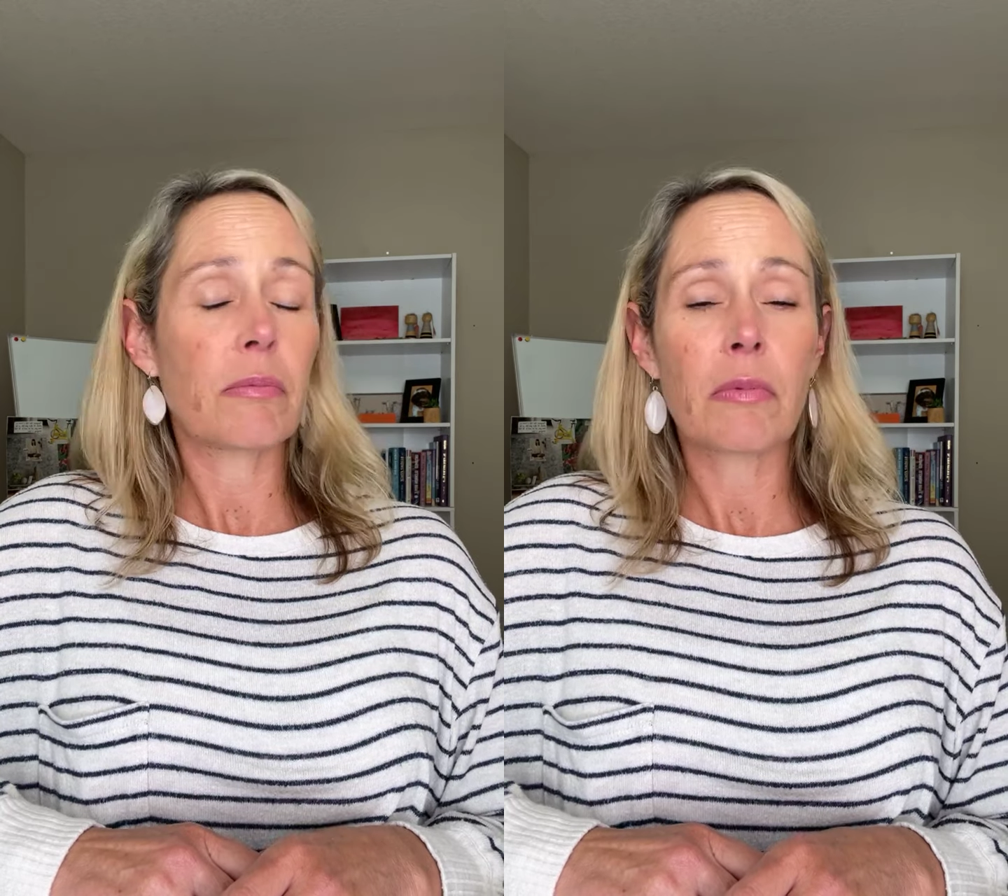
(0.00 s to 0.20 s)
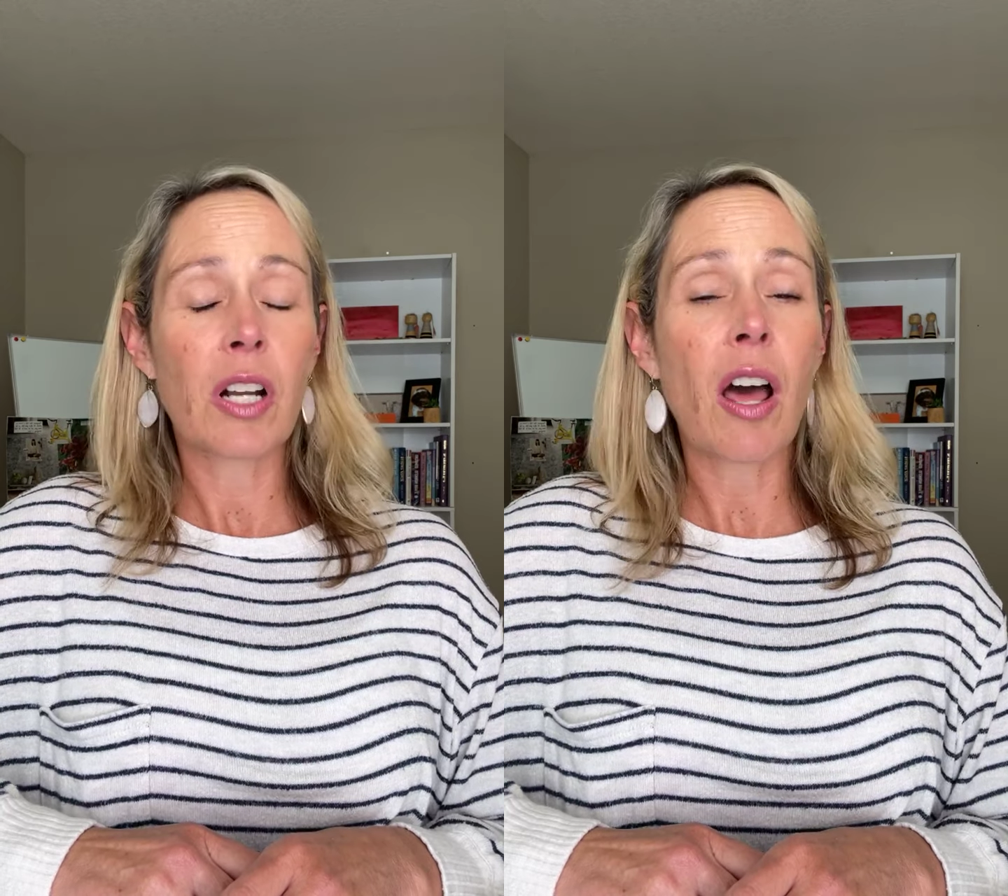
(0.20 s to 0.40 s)

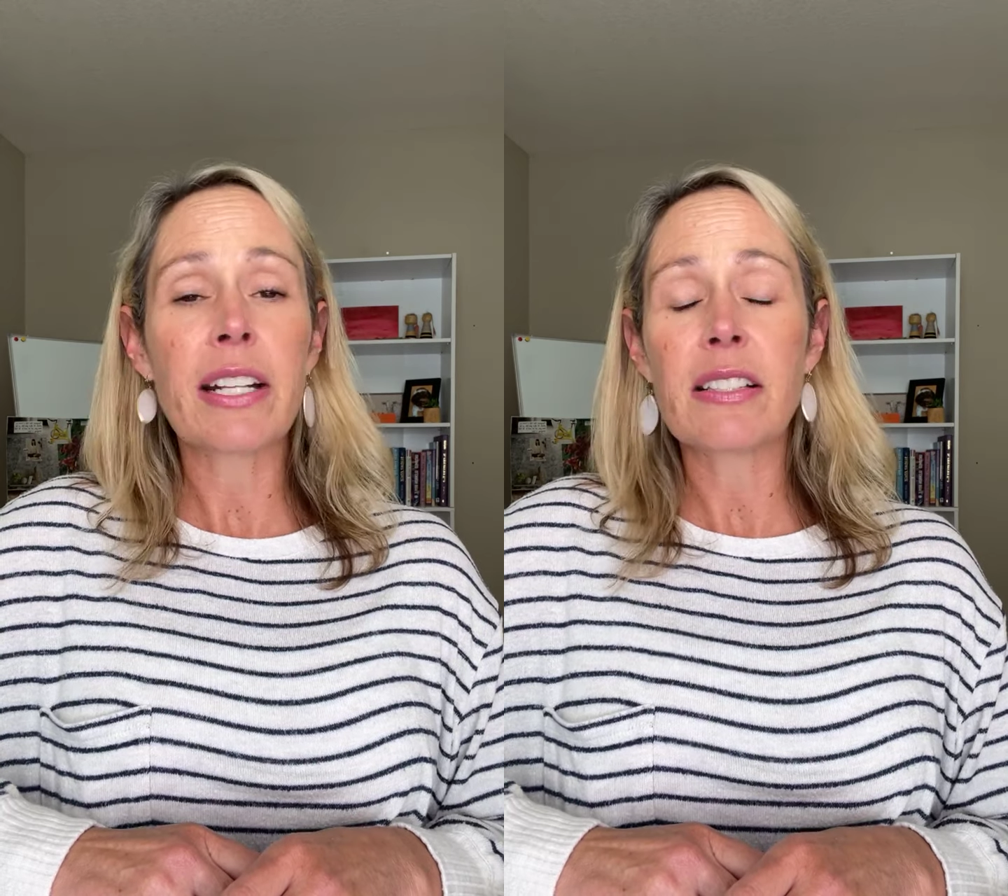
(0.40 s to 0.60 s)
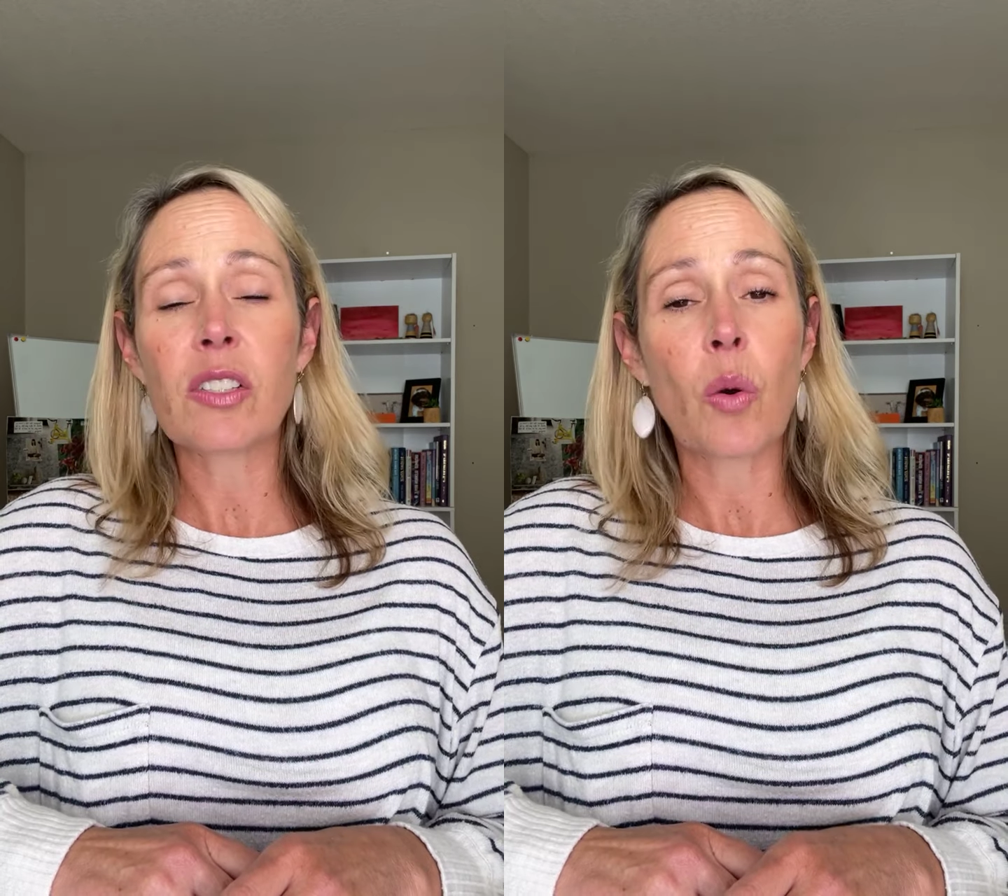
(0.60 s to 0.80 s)
not
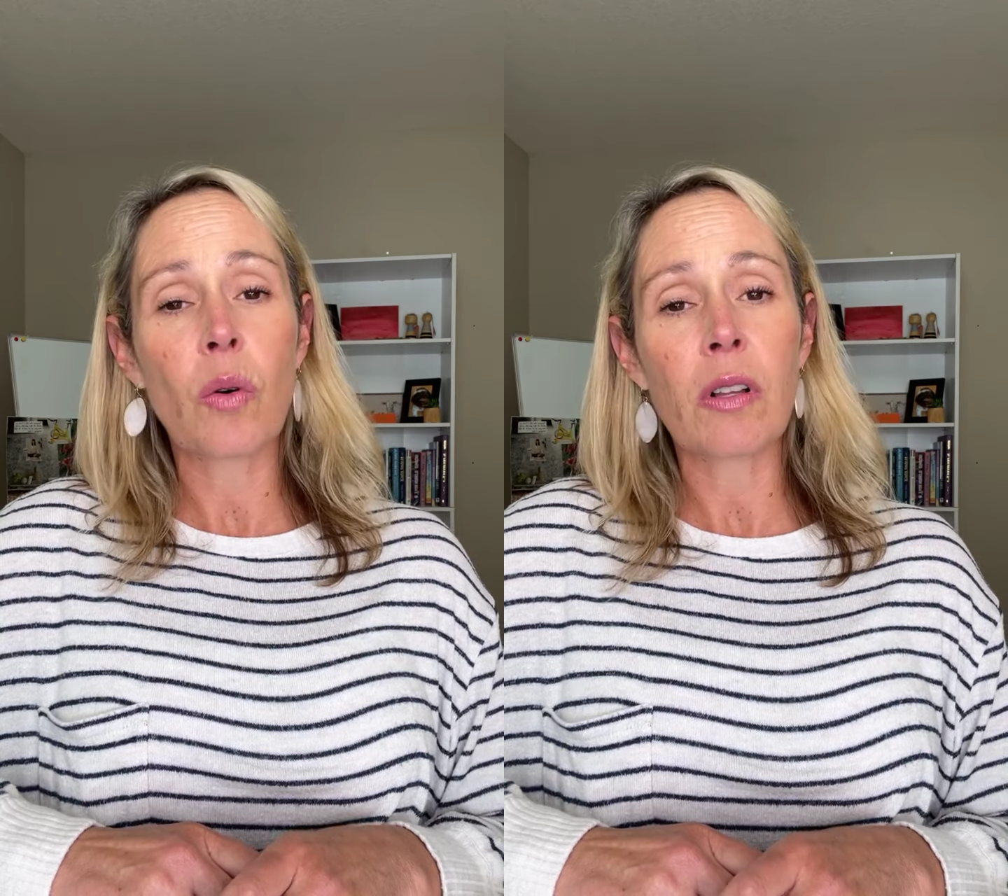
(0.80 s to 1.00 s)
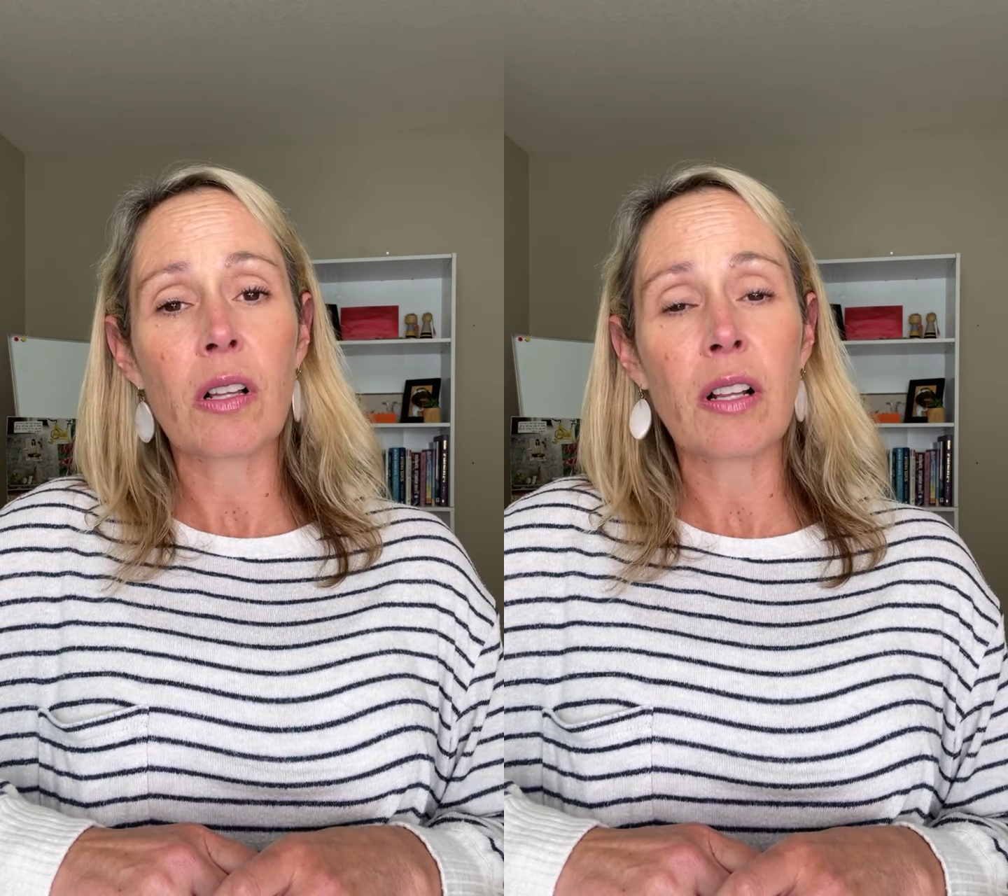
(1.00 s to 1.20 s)
at
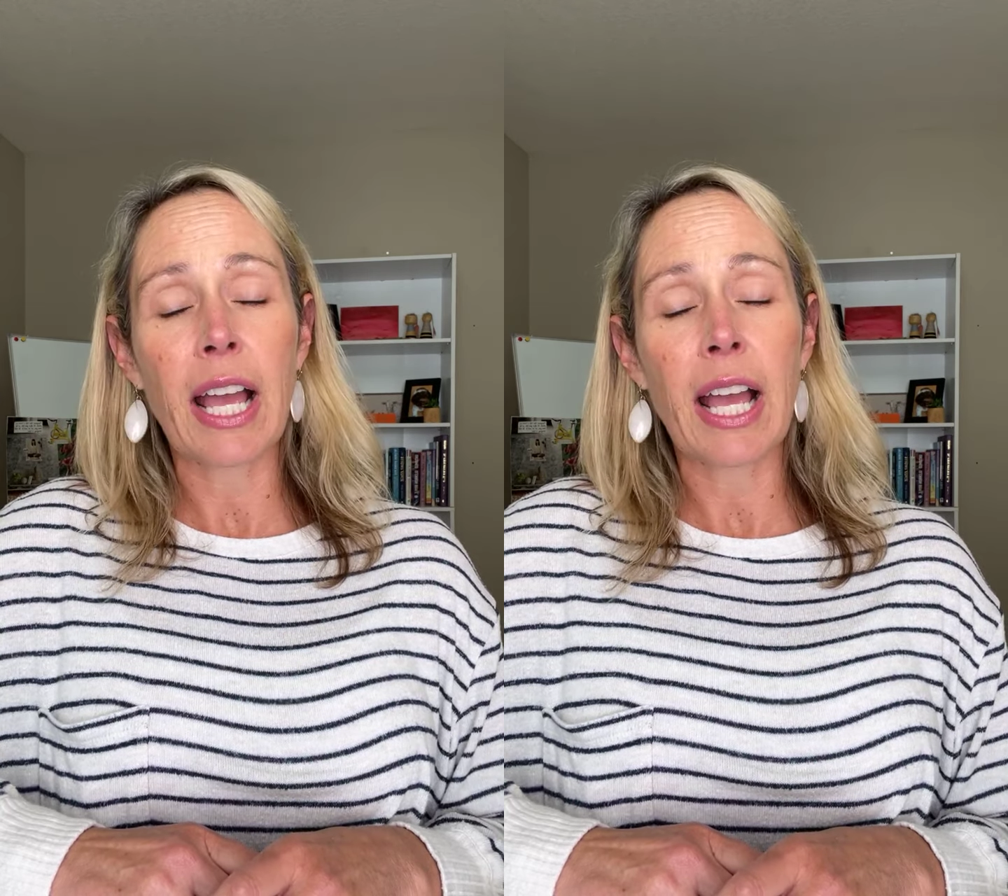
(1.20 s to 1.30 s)
school